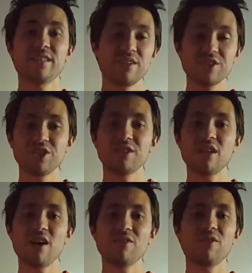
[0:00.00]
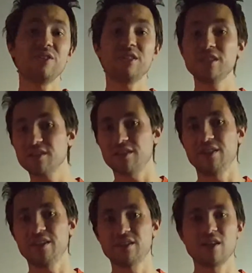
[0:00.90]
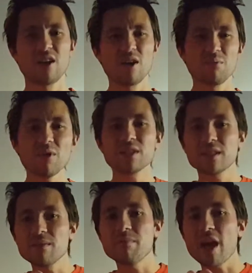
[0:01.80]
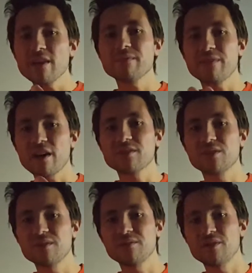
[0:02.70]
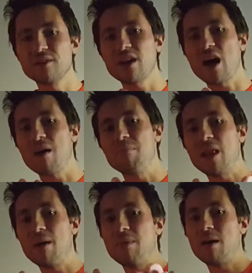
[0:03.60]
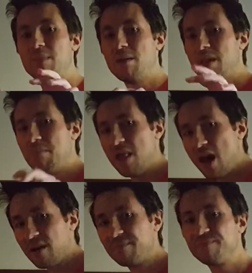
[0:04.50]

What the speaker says: search it now on the internet. What's the main function for blah blah blah blah blah?